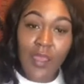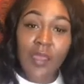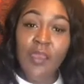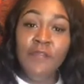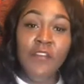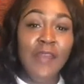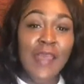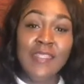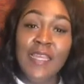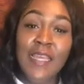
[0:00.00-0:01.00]
If you're not
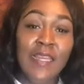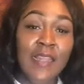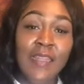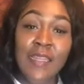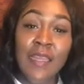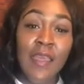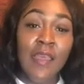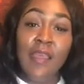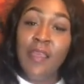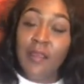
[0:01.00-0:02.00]
saying nothing,
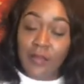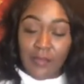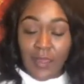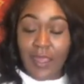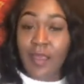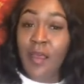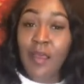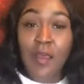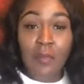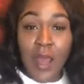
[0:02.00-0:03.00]
like
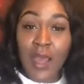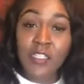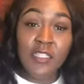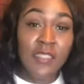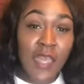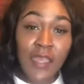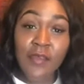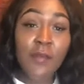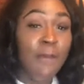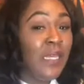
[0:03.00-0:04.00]
um I just
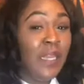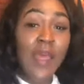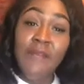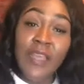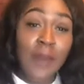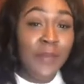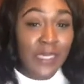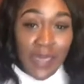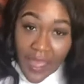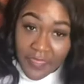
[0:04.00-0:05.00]
say, be loving or be
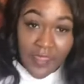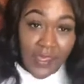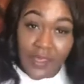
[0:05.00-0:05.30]
nothing.